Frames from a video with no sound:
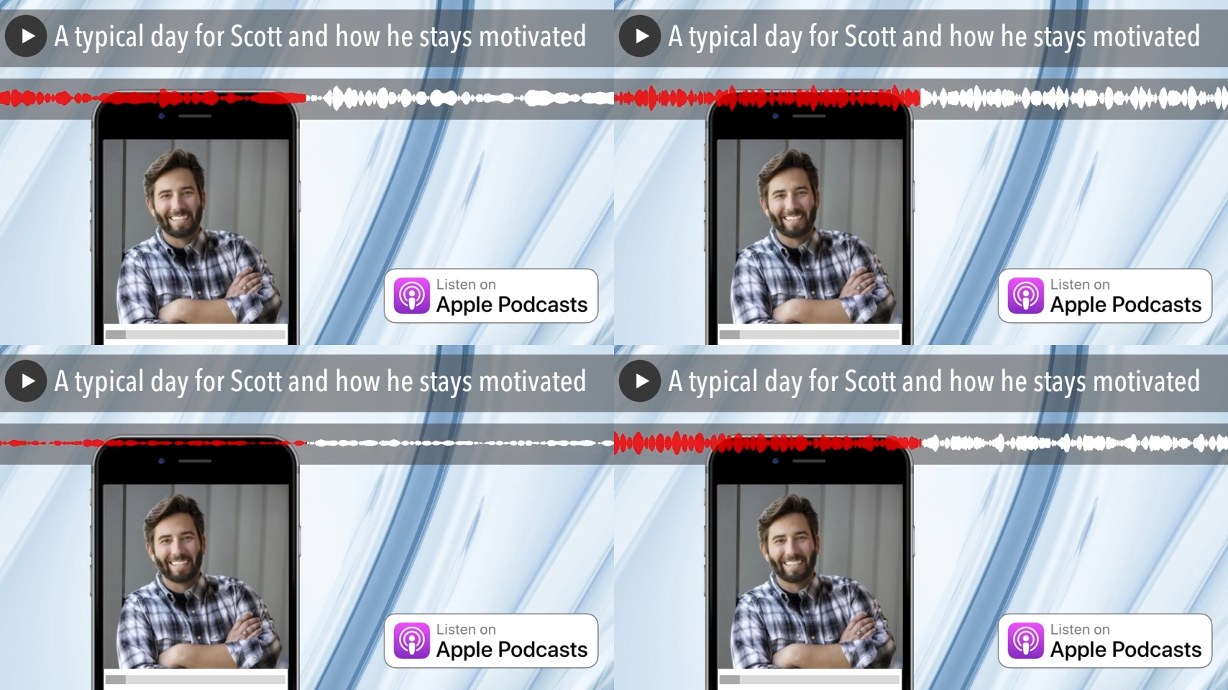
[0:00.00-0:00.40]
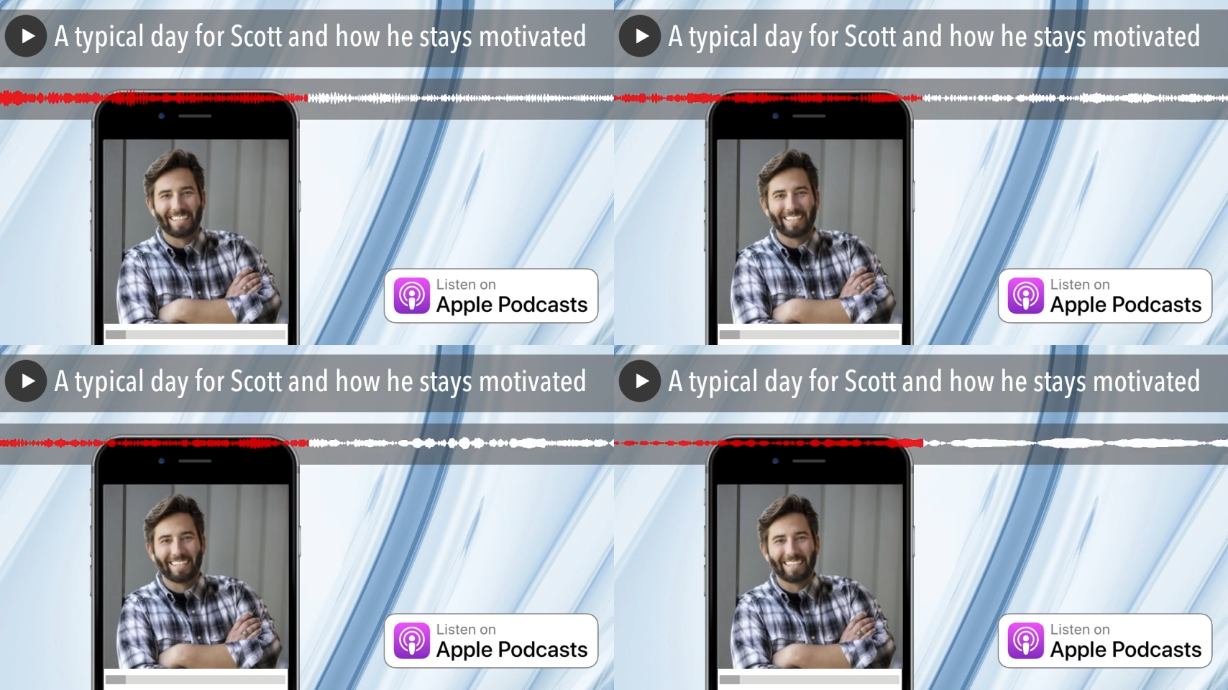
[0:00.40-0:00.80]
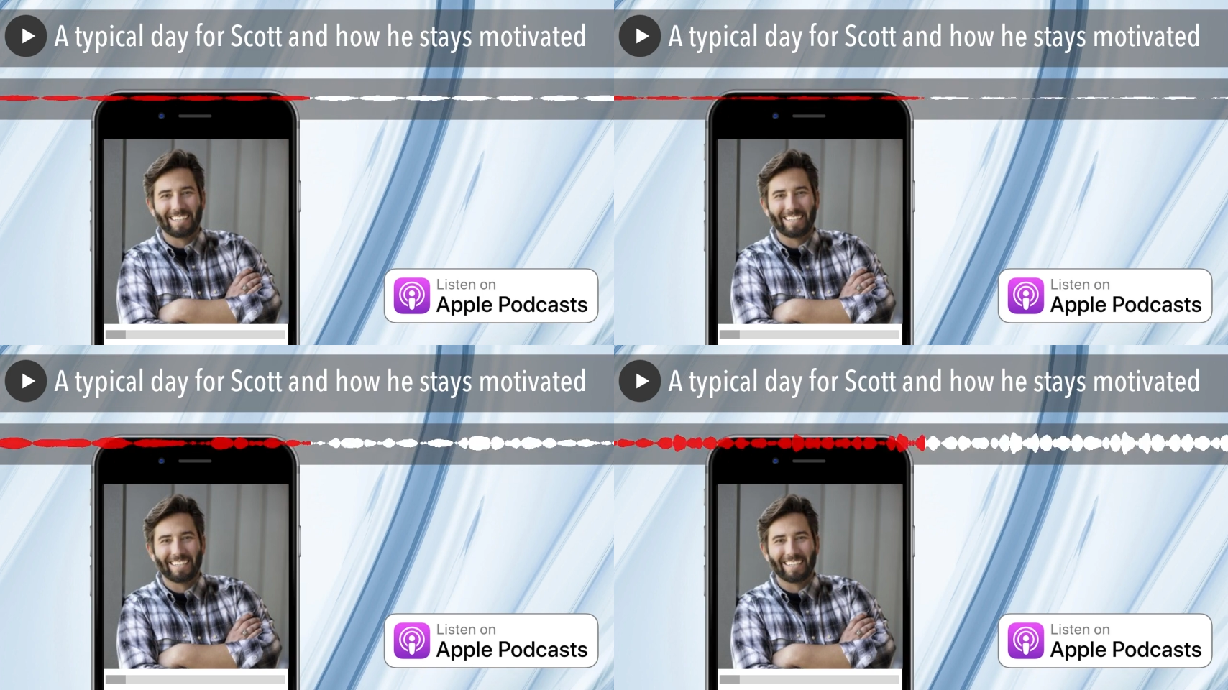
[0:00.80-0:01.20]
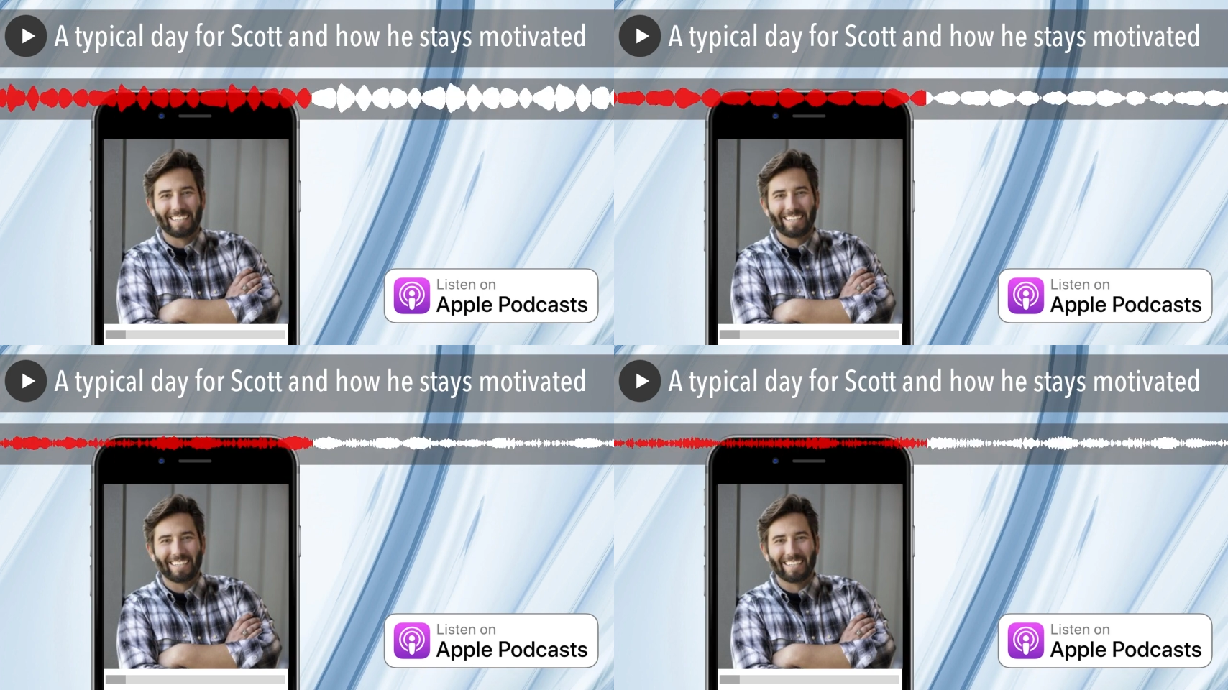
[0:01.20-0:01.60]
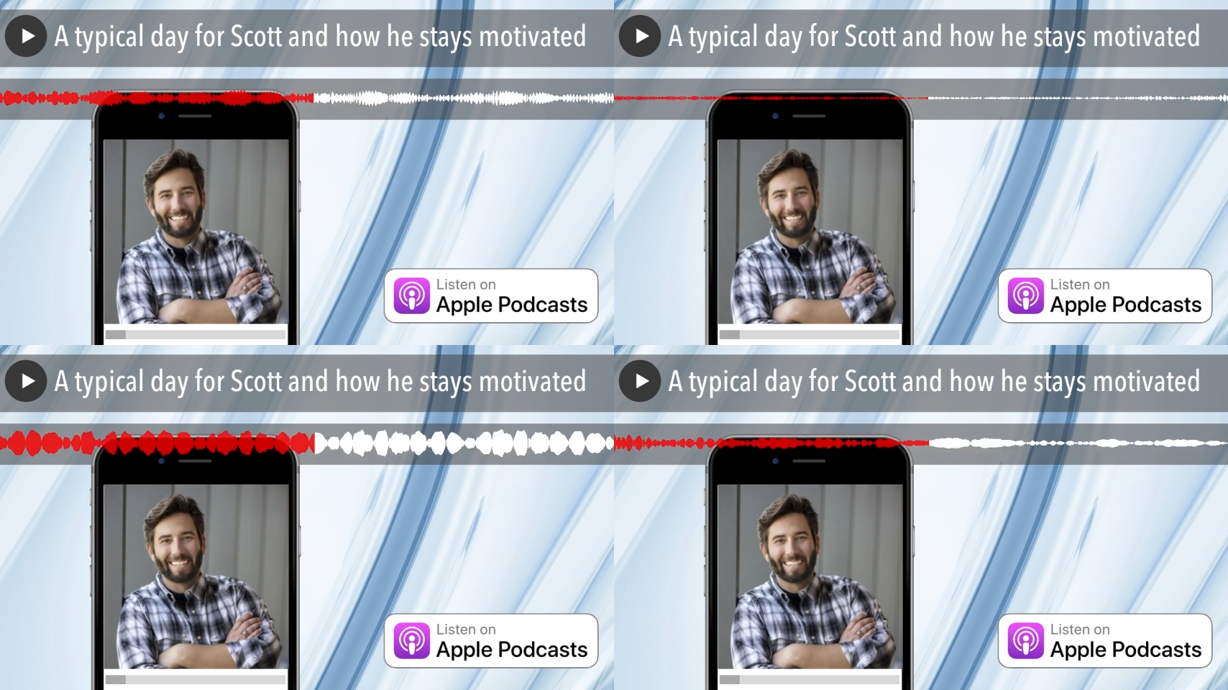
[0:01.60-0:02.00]

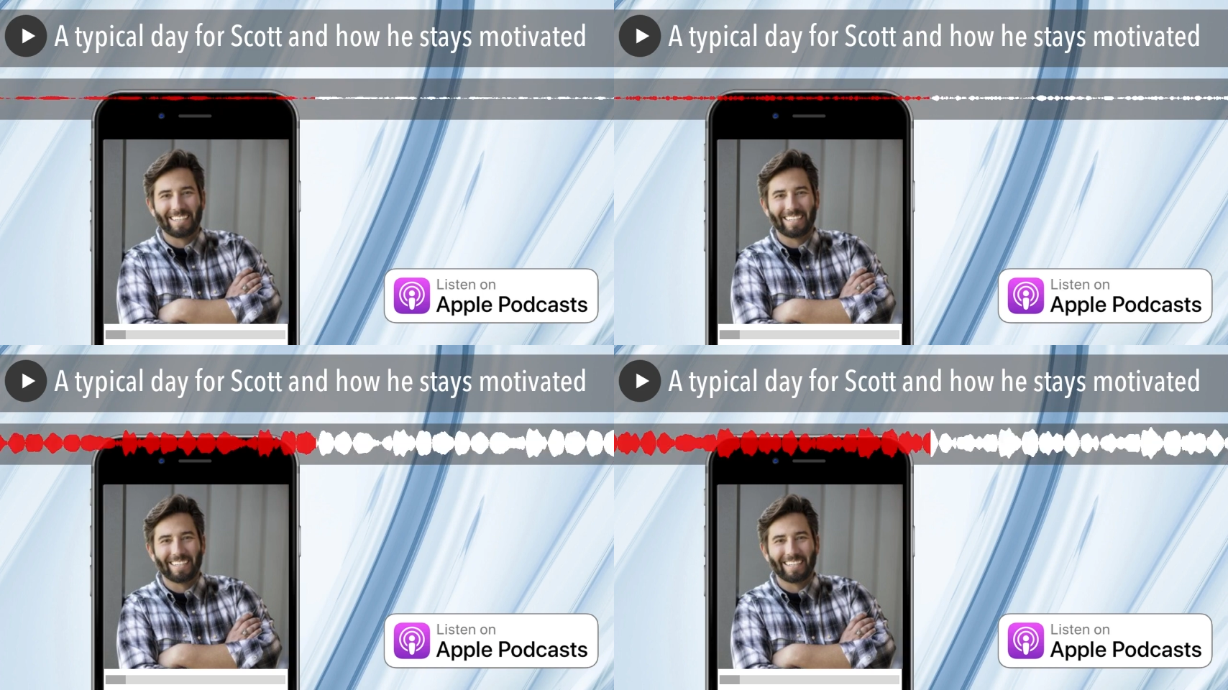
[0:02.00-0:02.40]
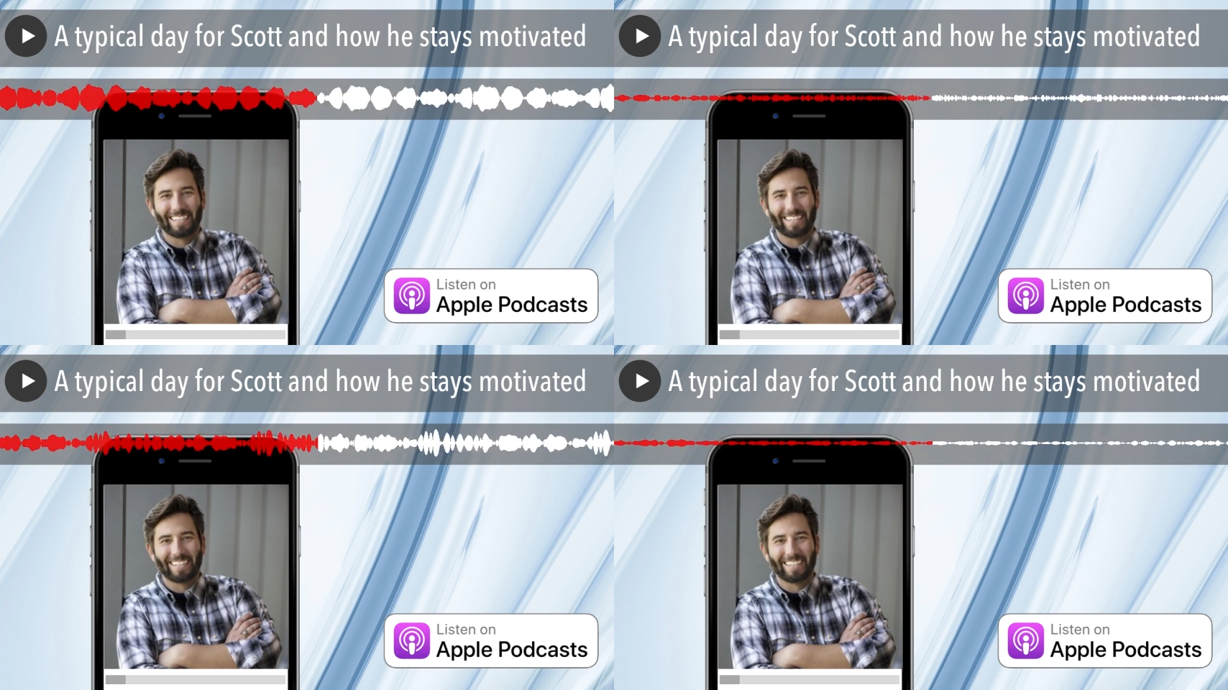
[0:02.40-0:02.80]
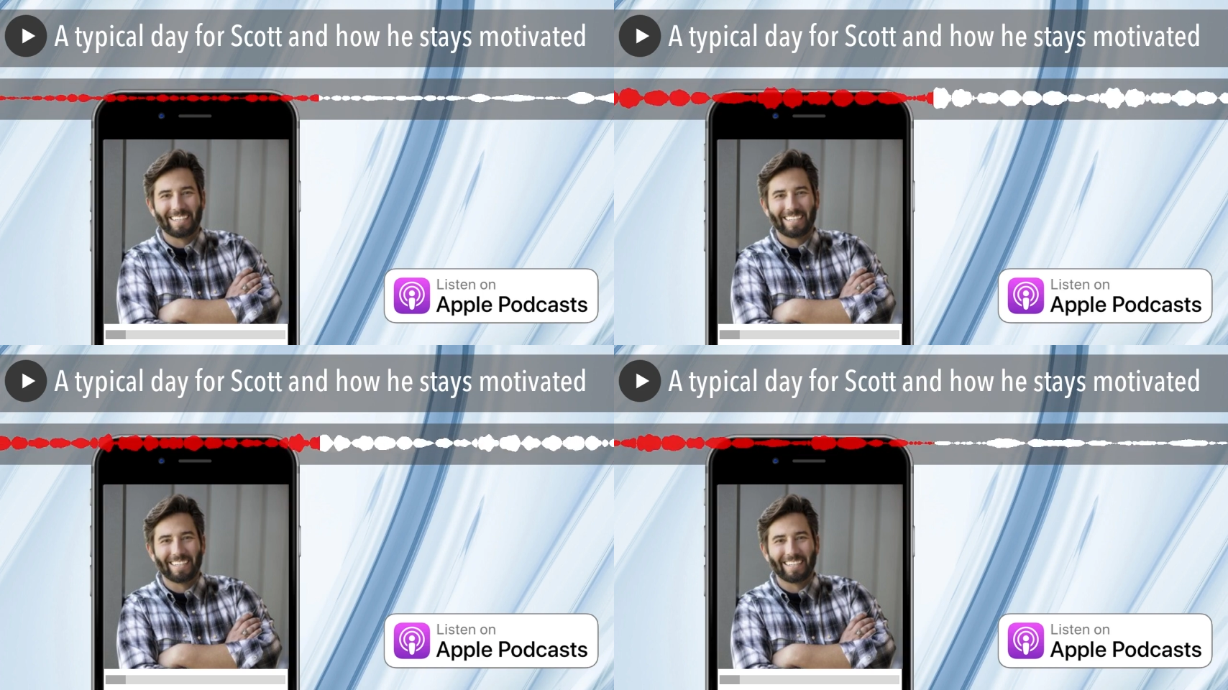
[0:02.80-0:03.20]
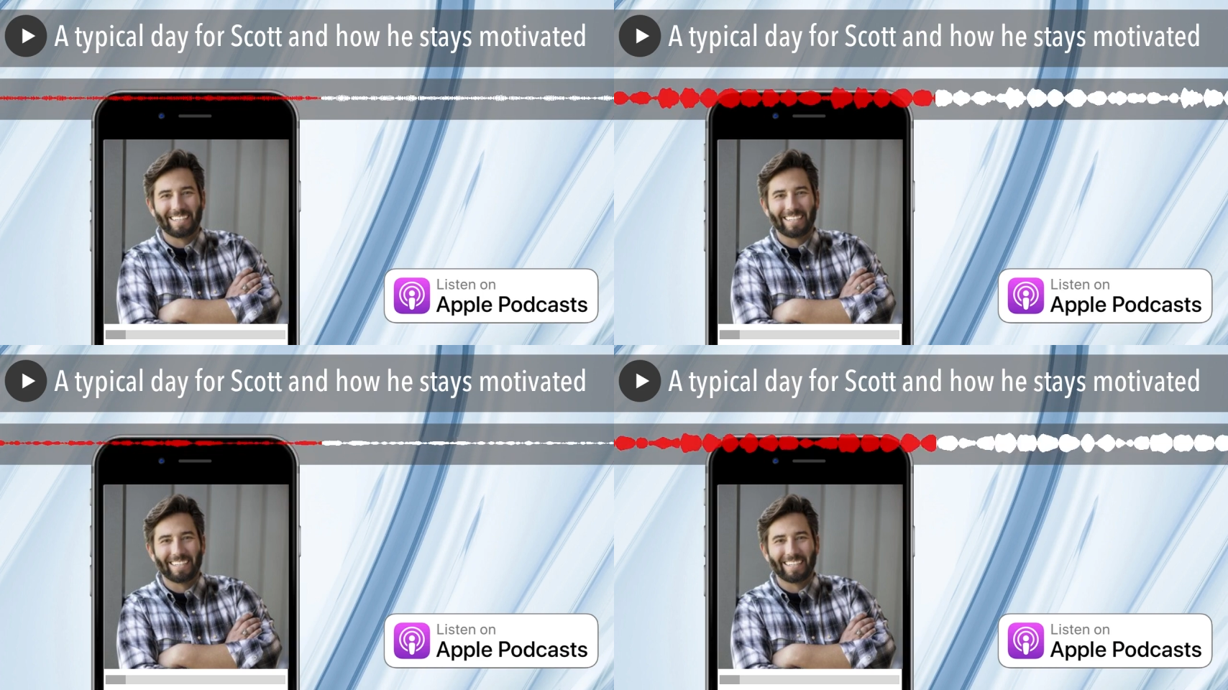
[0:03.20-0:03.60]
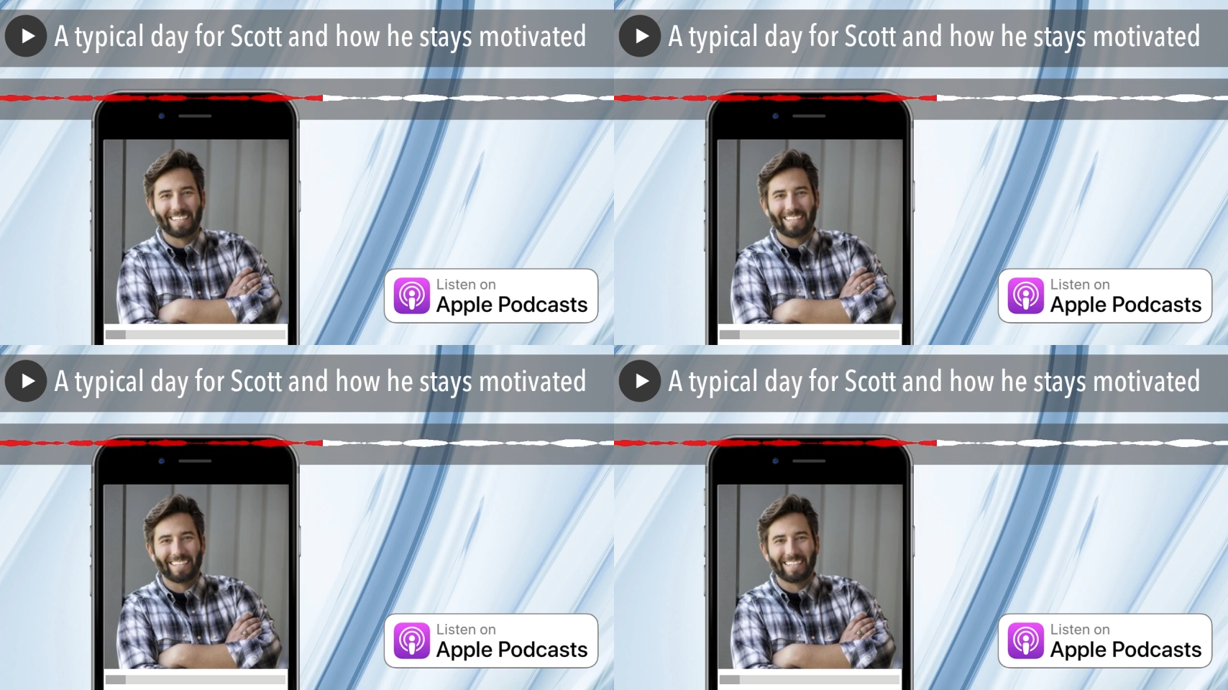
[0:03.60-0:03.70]
This is a still picture; no speech is visible.